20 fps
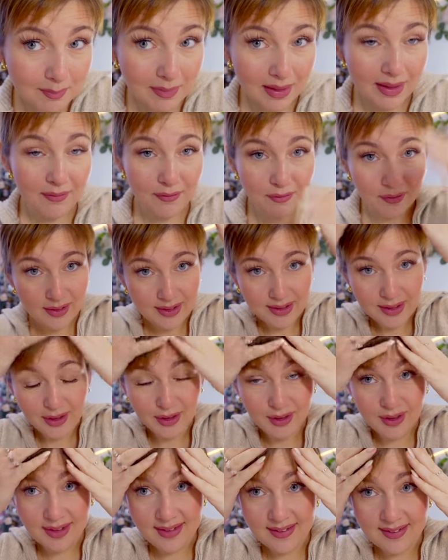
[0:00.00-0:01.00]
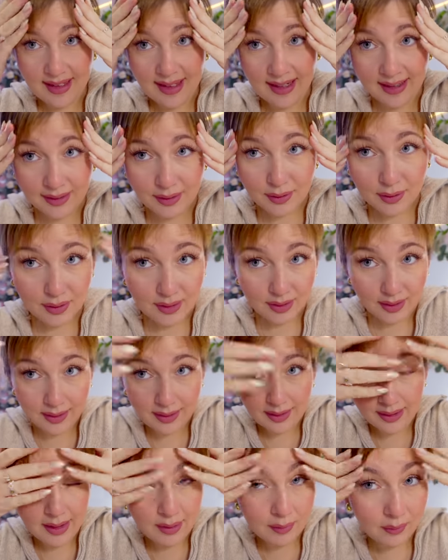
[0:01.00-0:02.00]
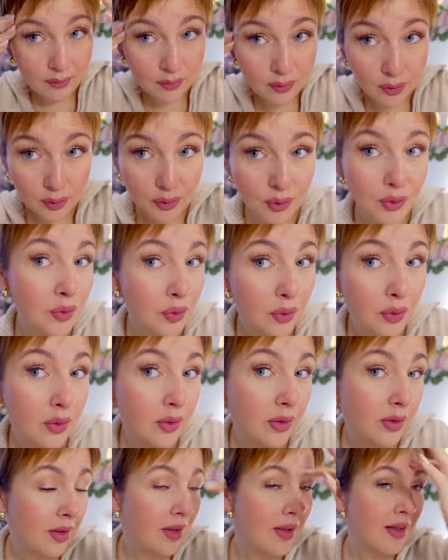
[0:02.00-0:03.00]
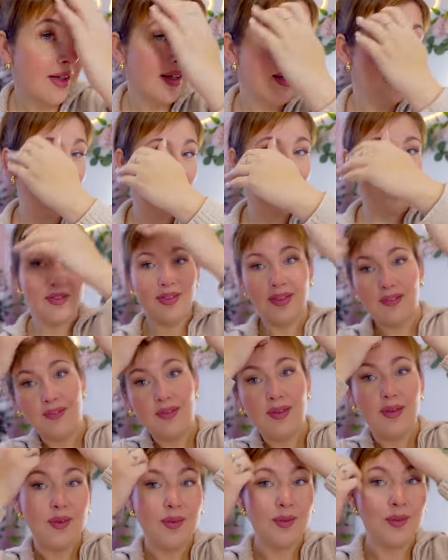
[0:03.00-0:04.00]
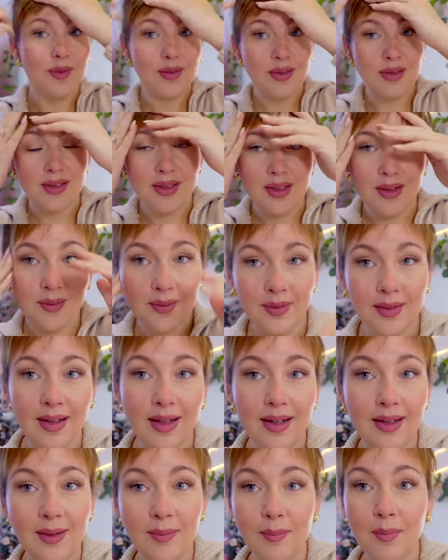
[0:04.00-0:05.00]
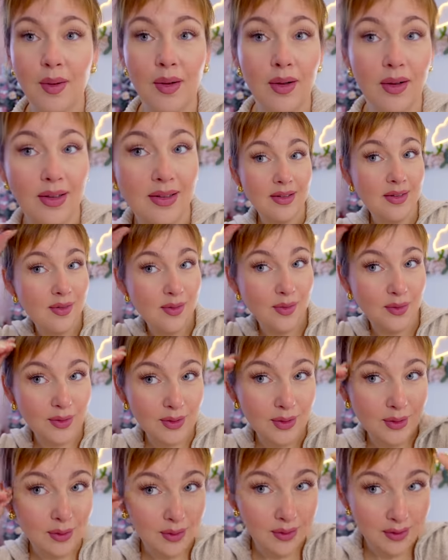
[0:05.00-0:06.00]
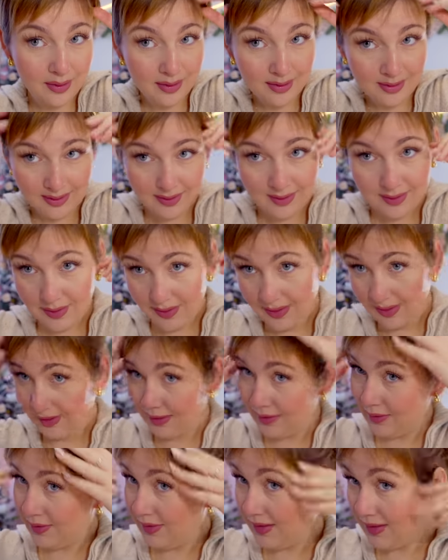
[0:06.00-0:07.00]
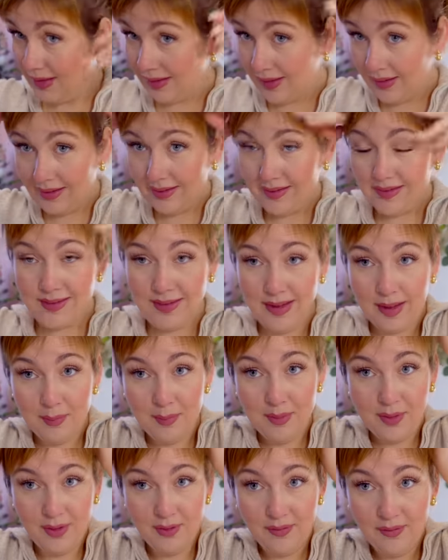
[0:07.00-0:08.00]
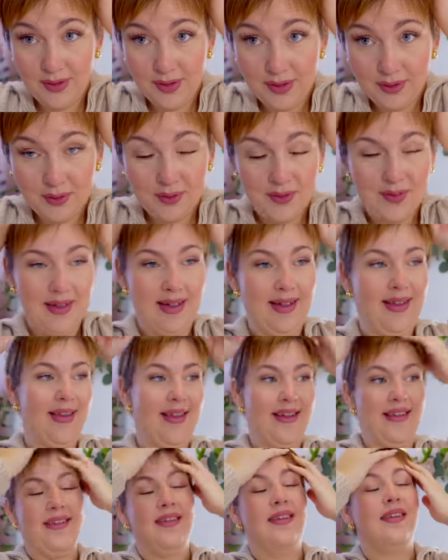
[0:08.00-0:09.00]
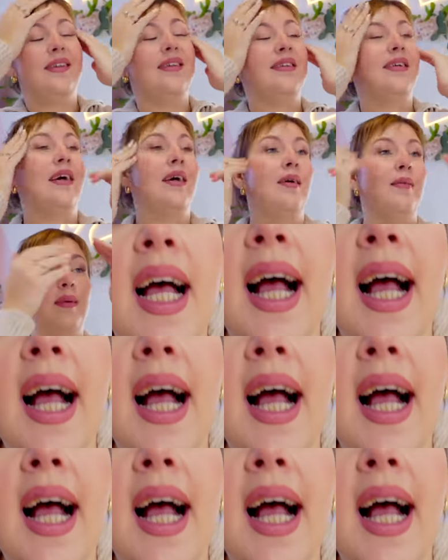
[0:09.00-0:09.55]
My fringe is actually out of control. I don't even know what to do with it anymore. It's so short and it's all like snapping off and it's just like this all the time.